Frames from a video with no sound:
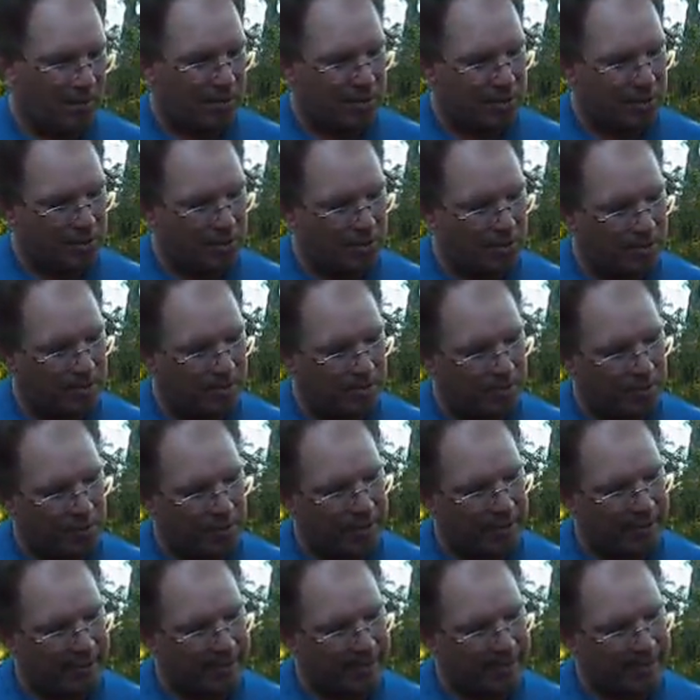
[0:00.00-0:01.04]
which will
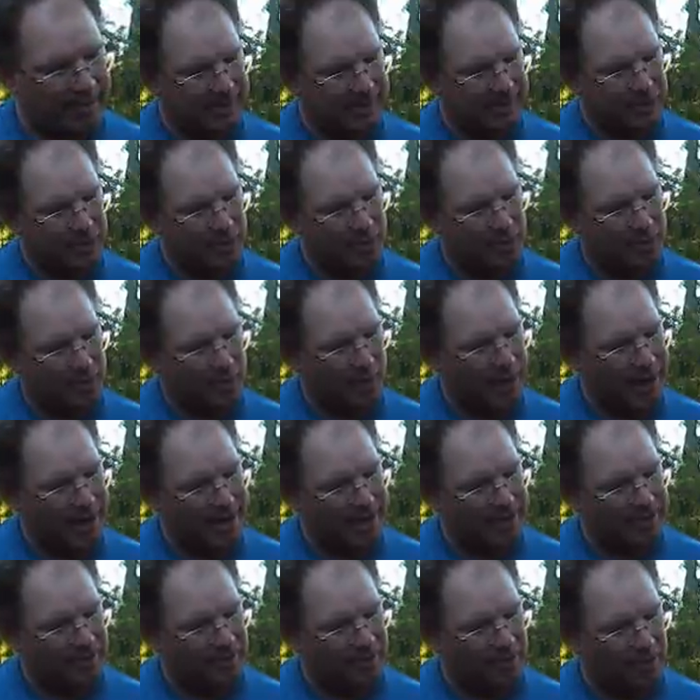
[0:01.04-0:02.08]
bring into a
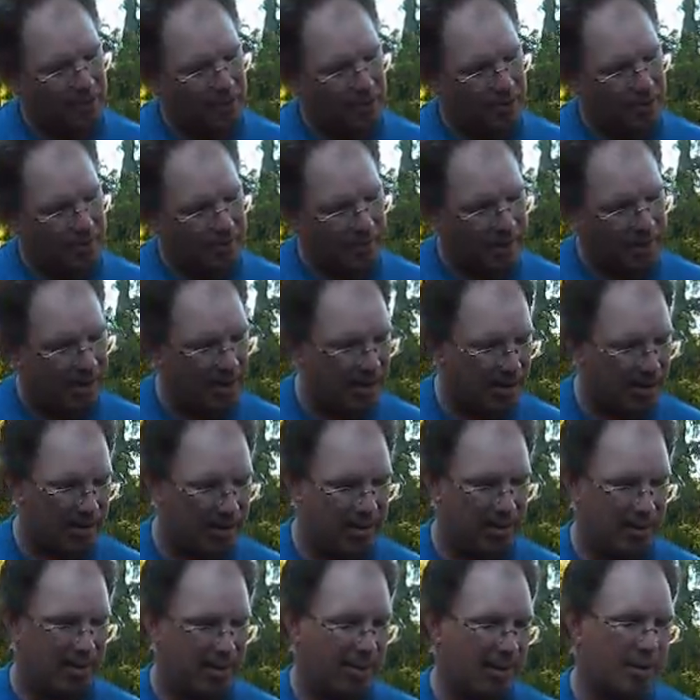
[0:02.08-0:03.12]
brass form,
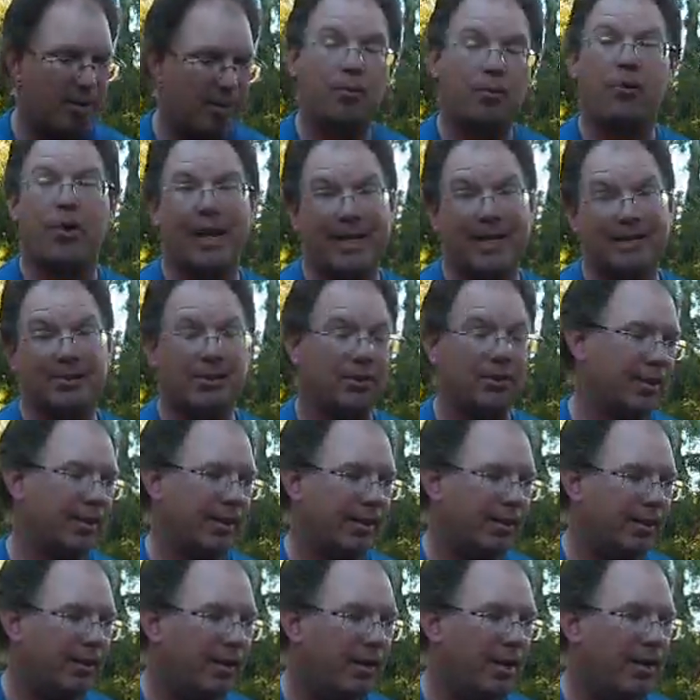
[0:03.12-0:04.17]
brass
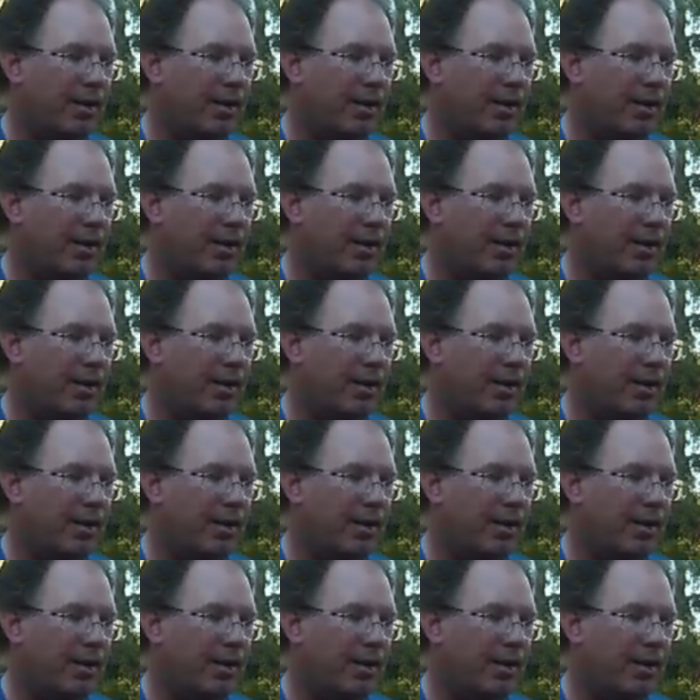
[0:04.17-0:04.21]
looking.